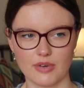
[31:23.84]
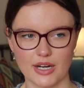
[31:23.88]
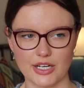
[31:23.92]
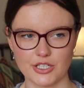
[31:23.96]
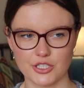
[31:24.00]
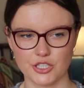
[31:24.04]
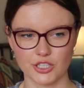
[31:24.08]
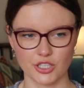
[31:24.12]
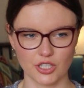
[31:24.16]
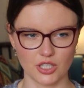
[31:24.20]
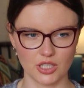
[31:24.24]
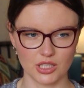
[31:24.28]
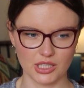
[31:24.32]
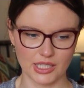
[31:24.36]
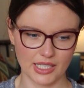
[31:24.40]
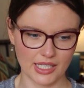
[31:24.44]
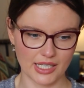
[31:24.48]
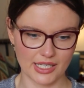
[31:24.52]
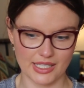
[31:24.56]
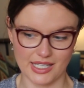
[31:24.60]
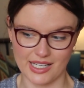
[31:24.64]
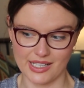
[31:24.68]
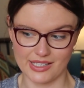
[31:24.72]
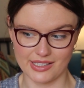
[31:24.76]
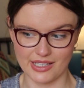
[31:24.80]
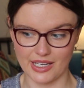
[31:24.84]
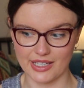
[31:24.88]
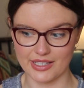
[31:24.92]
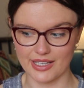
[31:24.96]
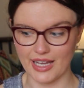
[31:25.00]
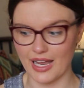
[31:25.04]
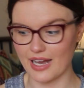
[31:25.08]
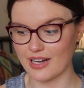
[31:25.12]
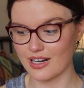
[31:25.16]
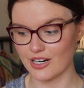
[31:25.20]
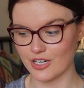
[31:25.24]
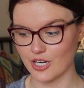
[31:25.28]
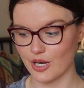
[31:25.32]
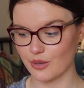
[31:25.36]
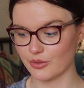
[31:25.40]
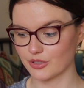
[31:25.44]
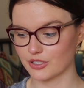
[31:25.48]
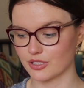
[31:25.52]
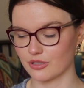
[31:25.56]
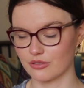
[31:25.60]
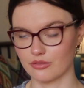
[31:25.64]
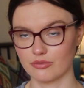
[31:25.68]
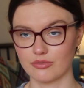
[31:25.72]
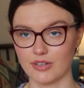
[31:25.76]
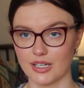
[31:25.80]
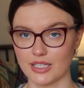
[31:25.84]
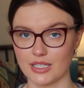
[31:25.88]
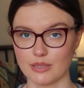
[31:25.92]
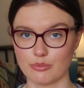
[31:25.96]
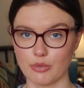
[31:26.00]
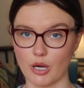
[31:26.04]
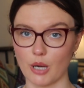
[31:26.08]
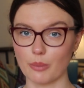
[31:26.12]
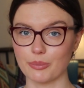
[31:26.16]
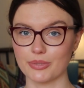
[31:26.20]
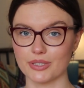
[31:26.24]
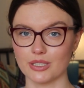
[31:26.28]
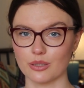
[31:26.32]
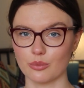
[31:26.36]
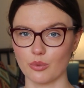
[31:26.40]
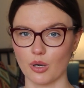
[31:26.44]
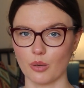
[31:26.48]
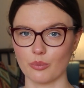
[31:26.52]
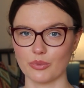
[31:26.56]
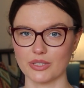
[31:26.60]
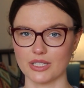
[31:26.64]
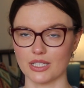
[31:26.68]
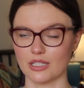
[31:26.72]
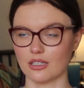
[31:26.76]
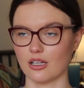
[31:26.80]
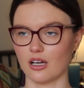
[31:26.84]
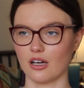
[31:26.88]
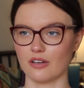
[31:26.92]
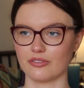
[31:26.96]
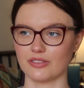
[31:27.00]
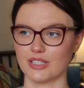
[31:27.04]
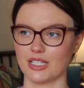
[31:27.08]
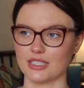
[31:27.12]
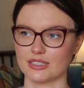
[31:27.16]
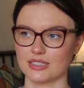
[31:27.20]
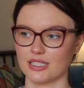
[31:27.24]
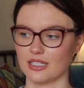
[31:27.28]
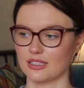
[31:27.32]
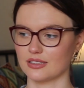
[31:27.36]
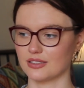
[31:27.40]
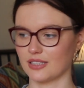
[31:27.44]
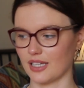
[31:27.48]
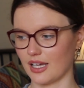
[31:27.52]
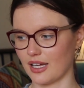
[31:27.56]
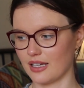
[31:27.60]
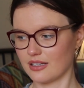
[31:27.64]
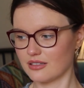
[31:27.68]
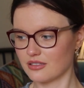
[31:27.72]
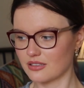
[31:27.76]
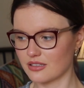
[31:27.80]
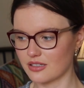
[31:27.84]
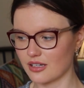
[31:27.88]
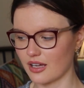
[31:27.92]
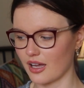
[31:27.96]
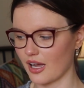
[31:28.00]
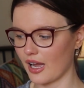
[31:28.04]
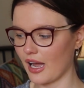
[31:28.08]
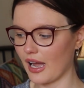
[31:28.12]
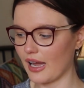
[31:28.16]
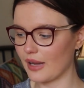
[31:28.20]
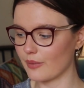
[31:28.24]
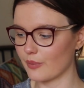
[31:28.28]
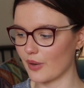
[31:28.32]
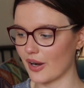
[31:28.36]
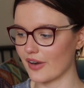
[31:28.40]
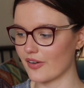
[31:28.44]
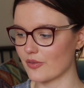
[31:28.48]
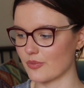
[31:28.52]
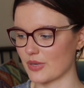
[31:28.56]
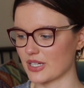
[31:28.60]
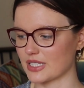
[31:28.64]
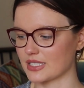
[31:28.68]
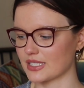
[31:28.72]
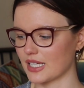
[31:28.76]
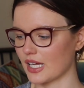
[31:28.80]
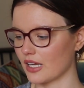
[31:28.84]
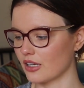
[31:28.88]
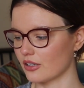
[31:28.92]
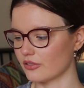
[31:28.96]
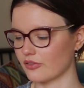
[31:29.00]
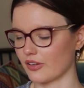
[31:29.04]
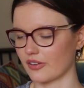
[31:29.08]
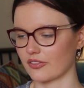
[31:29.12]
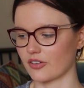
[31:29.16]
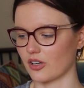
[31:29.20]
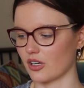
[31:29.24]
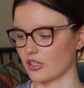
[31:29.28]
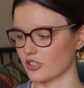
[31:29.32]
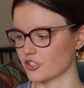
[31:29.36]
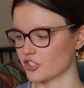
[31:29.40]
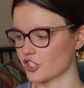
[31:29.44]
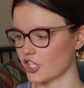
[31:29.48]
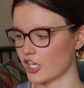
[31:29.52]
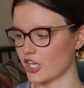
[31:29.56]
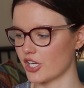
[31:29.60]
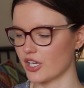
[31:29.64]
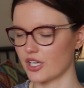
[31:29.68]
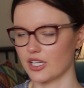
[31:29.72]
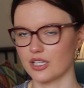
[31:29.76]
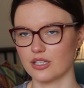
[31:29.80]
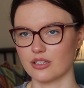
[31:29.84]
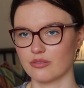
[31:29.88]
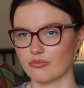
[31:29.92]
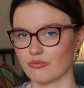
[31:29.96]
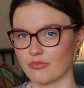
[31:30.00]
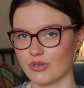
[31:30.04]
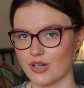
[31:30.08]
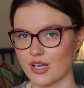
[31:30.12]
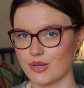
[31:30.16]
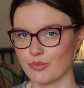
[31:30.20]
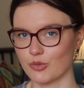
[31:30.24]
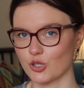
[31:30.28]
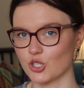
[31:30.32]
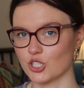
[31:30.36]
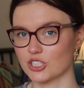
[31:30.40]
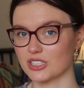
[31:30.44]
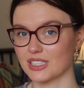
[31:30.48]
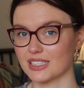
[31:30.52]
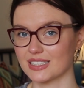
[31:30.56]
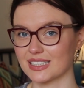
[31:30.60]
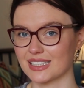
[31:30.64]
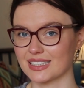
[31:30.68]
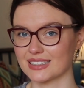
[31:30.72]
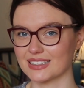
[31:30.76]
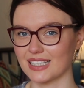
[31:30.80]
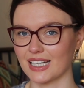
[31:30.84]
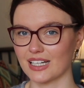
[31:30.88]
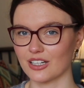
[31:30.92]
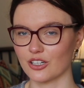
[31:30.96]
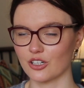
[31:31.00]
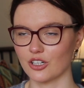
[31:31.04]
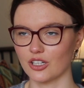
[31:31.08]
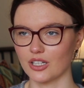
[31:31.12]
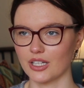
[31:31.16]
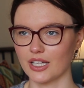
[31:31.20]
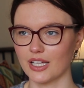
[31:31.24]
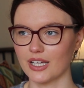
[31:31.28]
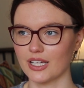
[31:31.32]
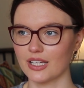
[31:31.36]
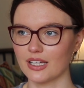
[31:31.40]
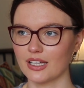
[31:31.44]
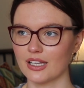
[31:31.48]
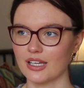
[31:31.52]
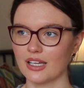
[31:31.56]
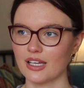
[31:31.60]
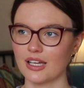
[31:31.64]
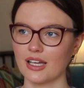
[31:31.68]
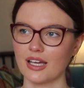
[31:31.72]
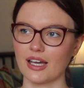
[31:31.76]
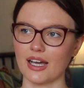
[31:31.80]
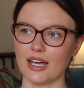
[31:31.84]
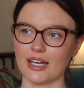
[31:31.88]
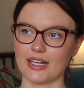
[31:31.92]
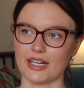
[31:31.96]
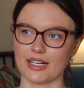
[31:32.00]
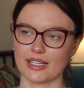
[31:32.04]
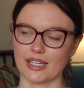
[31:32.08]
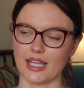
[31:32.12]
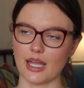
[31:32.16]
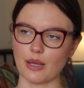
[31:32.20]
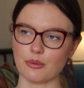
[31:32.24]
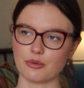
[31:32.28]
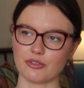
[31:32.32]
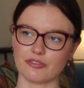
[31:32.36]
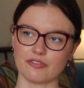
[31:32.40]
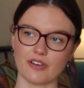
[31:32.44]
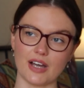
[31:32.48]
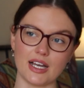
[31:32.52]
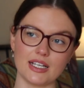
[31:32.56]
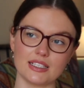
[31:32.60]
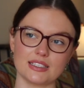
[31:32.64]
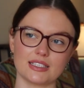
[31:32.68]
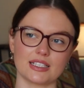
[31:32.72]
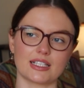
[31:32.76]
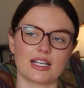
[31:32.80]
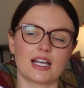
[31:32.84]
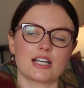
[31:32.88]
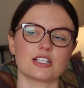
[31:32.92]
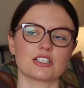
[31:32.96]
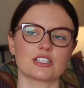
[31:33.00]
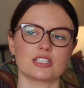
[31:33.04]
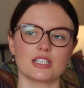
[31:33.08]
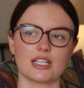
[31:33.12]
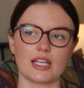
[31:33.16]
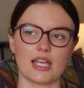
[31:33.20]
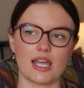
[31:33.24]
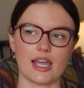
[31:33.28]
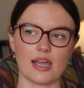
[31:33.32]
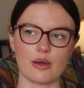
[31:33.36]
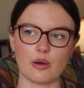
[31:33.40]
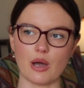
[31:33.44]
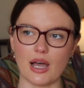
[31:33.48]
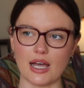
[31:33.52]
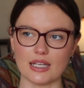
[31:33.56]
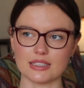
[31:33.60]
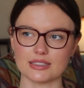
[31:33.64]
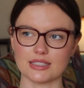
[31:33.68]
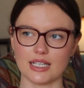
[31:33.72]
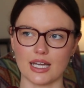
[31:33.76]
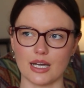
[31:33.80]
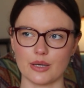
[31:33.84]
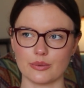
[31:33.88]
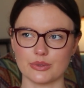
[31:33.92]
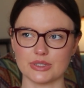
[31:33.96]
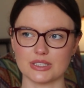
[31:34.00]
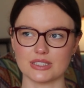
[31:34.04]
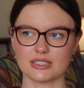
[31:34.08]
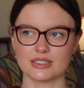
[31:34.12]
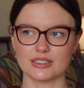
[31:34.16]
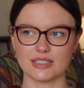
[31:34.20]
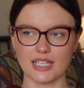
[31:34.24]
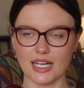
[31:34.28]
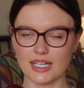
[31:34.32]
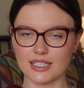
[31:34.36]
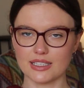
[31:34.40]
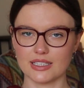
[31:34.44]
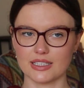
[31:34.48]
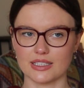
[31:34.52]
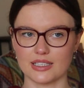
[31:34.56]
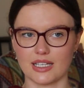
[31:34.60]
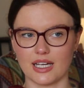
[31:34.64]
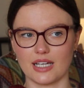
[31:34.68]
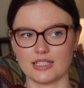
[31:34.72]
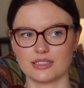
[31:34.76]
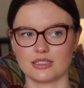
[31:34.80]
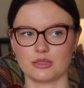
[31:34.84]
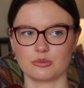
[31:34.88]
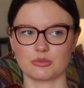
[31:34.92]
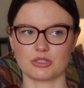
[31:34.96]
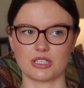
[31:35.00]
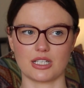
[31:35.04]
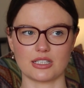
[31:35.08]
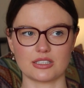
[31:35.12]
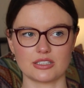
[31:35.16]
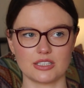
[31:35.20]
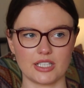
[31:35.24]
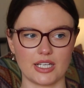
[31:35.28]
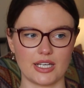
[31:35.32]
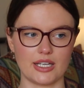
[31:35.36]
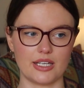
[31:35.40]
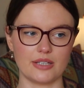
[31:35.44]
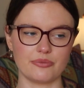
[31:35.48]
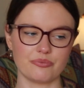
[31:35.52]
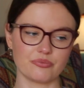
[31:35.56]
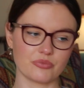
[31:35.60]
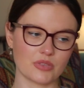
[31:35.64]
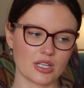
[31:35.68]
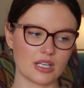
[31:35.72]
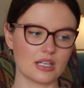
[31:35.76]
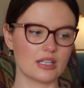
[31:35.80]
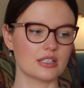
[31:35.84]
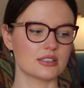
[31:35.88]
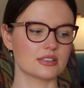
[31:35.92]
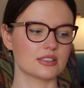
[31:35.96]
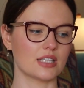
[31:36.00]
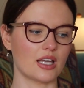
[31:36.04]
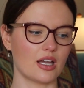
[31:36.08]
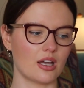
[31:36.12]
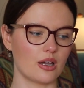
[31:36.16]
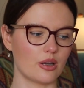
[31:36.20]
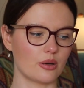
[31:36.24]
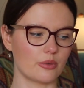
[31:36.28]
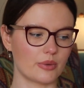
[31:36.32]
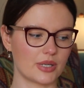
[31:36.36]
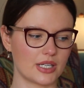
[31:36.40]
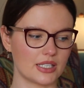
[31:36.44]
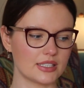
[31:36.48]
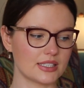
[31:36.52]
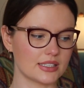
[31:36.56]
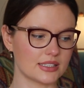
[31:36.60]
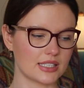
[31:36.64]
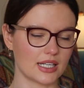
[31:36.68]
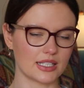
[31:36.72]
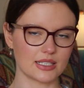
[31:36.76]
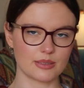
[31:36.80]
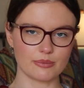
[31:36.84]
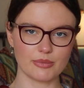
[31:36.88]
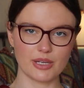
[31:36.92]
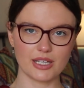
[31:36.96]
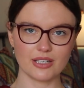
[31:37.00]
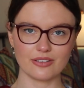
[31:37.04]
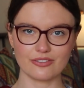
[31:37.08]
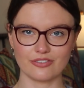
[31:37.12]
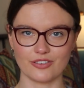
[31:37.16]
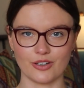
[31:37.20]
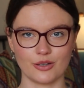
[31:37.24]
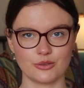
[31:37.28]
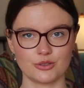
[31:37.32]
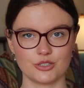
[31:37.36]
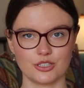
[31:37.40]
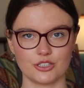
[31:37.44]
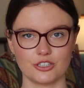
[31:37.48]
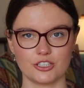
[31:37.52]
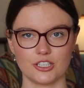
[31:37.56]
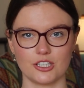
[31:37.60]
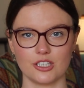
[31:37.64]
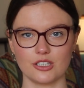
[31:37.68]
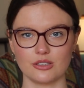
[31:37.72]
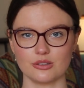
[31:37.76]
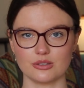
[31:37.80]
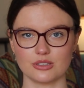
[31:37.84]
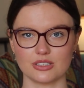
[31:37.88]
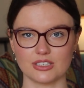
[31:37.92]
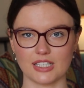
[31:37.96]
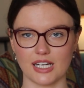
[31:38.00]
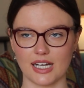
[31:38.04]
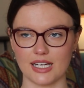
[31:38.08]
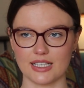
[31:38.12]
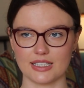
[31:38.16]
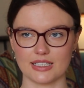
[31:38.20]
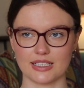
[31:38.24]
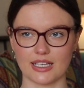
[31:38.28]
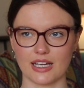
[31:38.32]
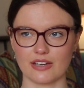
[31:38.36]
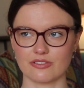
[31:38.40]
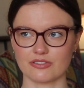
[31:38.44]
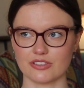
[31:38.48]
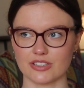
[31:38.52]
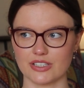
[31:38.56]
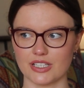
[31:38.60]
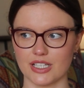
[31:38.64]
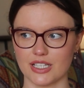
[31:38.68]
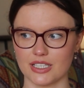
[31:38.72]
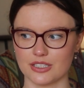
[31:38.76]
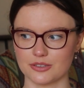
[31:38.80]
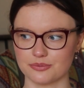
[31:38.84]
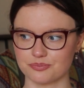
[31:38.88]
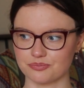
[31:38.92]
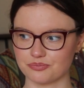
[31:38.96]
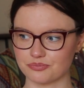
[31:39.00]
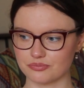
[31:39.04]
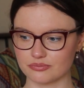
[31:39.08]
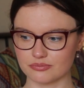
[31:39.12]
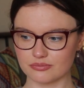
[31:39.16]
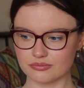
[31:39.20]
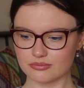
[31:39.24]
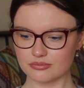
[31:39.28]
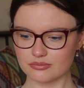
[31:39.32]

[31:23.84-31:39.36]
rich colour, and I know it's a really popular one with a lot of knitters, and I wear it myself. I've got a shirt in pretty much this exact colour, and I kept finding actually as I was styling the items last year, so when I did like the main photo shoot, styling everything,